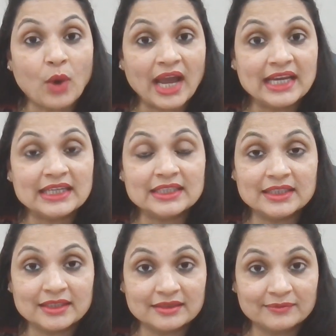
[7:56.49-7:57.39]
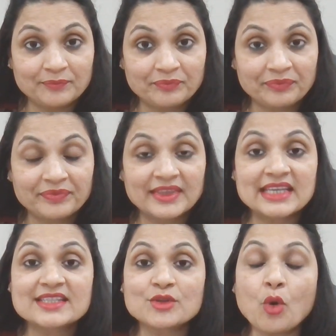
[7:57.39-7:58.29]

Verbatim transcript: While this